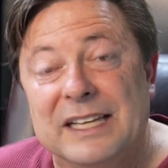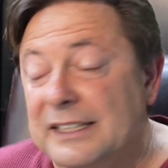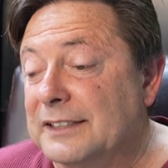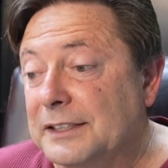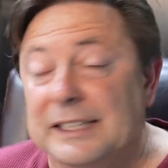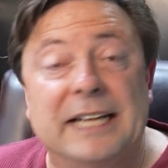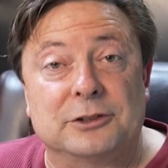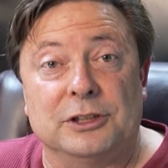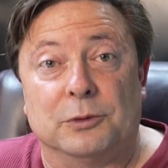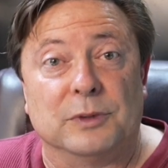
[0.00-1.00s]
that this is
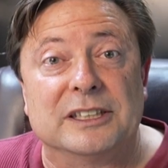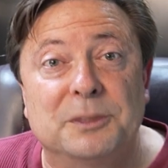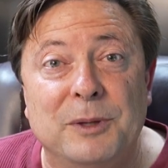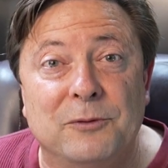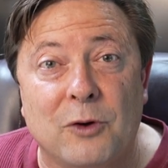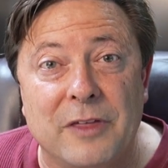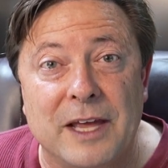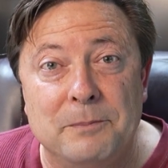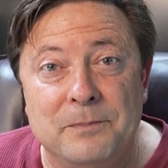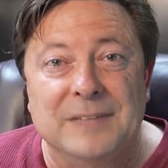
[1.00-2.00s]
actually a recipe for
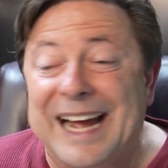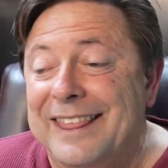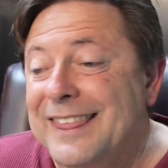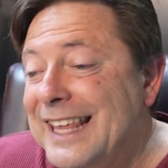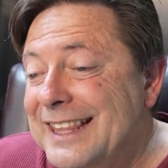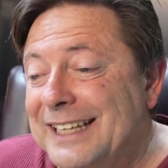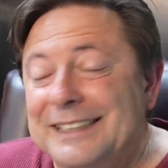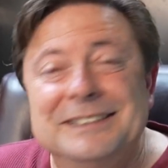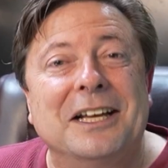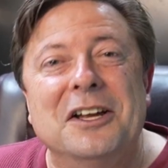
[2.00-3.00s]
them, I think that
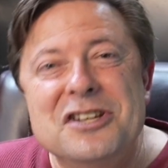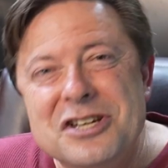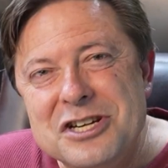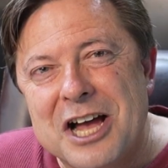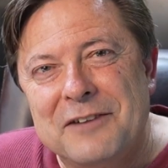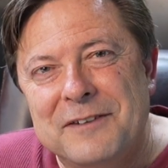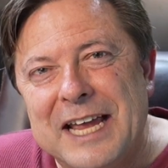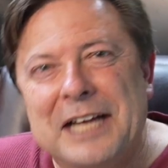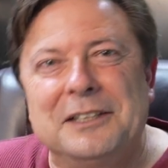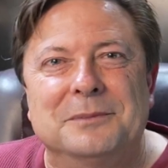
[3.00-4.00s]
is enough
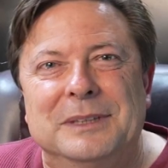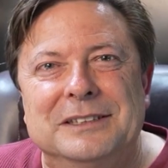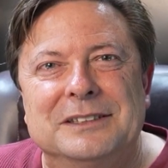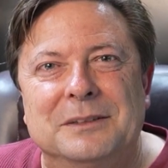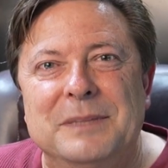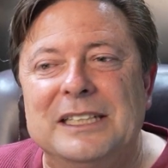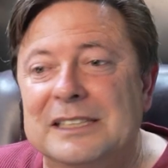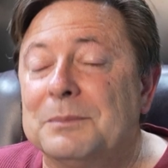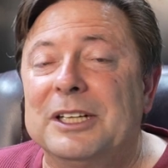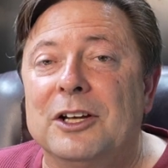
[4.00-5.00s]
elements to make
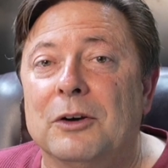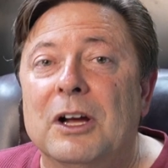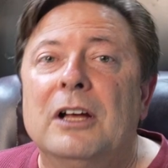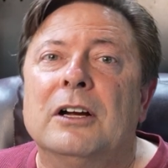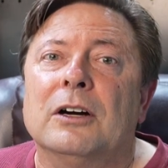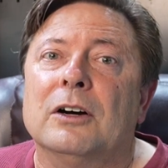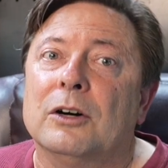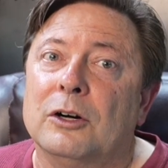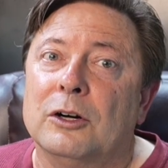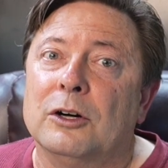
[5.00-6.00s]
somebody go,
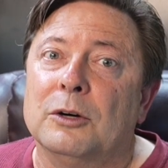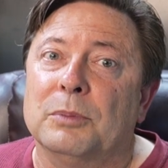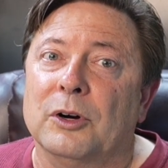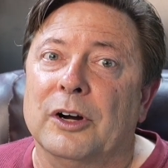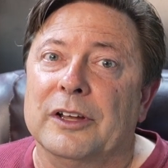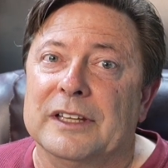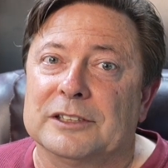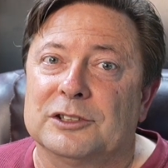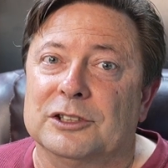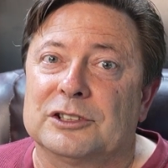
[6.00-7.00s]
oh boy,
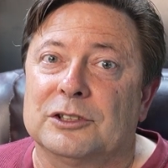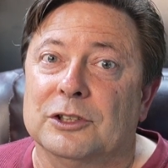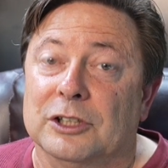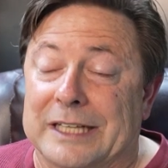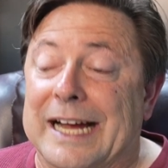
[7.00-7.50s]
this looks good.